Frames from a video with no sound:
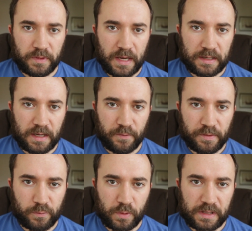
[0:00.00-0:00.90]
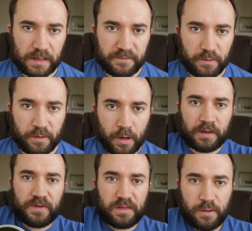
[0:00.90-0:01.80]
The idea for this really clever
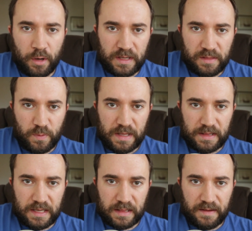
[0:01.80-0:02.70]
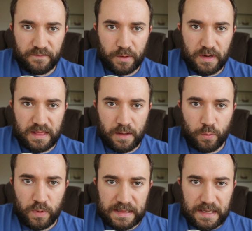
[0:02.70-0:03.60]
song. This song is really clever. It's a
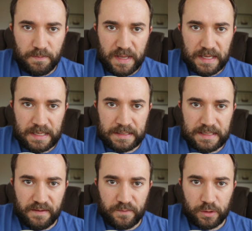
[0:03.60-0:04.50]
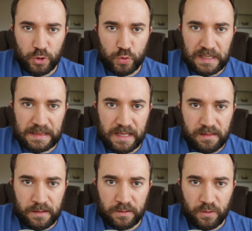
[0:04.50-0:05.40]
really big endeavor. You can
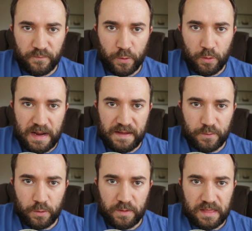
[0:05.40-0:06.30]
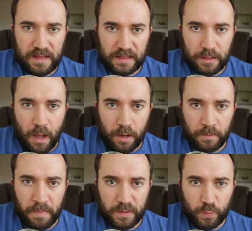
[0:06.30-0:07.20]
listen to forever. It's not
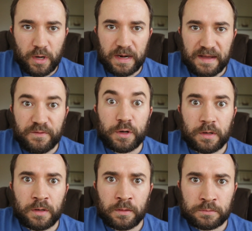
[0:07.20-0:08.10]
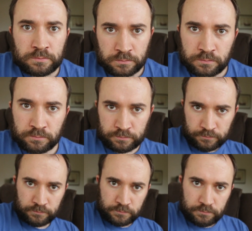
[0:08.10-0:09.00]
long, but whatever.
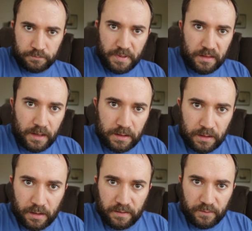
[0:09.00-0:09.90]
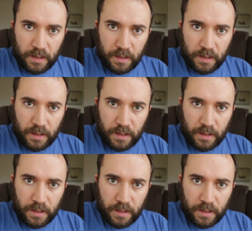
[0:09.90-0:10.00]
Best idea I ever